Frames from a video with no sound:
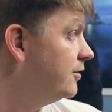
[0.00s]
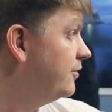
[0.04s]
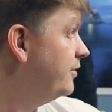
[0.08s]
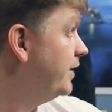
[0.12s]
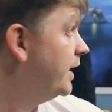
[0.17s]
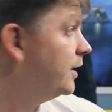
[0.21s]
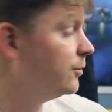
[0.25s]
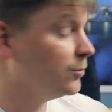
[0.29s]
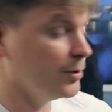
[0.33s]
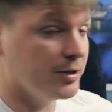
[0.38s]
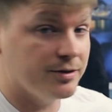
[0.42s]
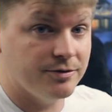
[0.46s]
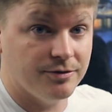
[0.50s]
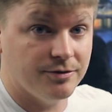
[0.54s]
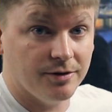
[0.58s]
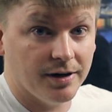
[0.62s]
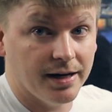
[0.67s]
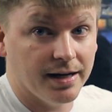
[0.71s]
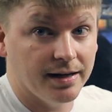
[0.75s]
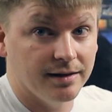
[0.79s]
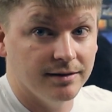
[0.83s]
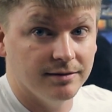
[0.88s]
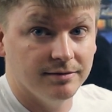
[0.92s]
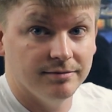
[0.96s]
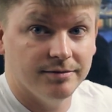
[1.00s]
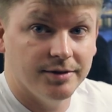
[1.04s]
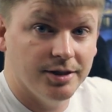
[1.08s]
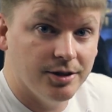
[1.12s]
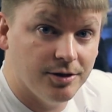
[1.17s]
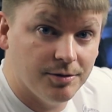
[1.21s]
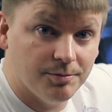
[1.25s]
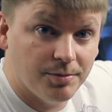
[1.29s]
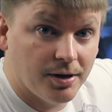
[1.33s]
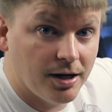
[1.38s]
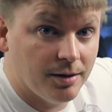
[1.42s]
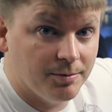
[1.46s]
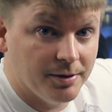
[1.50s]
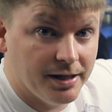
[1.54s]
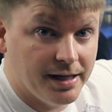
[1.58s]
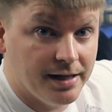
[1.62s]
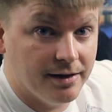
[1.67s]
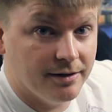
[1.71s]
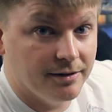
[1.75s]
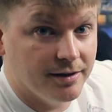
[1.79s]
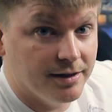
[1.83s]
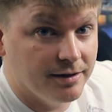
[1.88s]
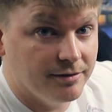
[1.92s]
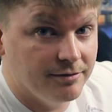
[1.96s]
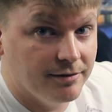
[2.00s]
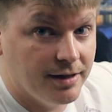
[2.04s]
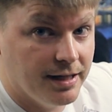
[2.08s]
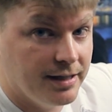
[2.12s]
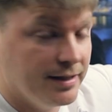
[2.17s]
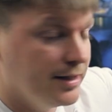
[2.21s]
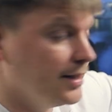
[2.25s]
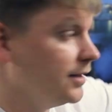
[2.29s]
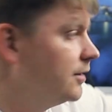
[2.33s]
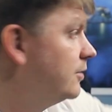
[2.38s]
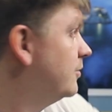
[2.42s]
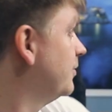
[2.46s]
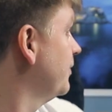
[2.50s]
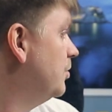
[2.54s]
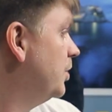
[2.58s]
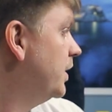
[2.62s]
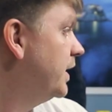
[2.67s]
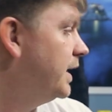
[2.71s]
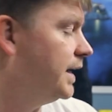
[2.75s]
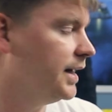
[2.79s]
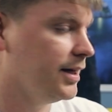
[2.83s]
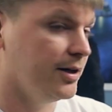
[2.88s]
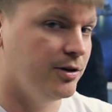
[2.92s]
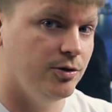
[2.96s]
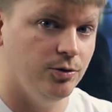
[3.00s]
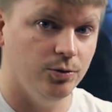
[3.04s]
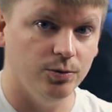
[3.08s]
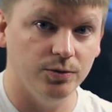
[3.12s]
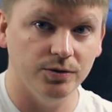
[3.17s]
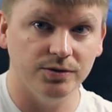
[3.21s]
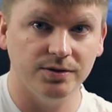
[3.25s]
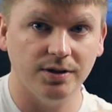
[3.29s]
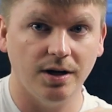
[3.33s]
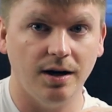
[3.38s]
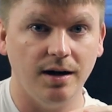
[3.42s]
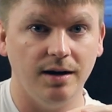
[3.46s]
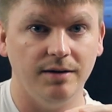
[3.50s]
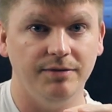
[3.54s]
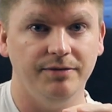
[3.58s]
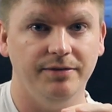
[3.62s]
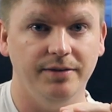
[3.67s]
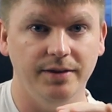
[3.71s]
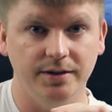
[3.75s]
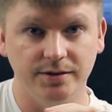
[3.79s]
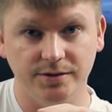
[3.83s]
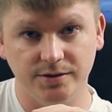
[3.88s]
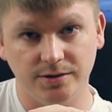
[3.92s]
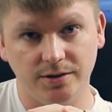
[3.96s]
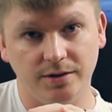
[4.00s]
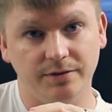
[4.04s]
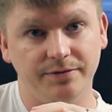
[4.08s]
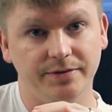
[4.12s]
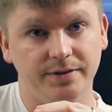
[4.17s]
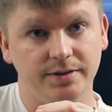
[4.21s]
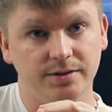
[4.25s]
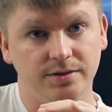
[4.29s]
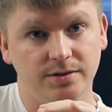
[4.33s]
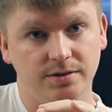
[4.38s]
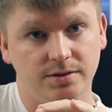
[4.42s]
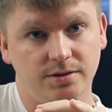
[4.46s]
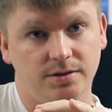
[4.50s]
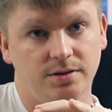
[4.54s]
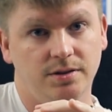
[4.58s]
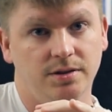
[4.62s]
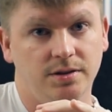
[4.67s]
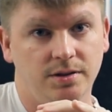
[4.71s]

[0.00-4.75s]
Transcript: Fan works great. You can probably hear it right now, but it cools off the surface,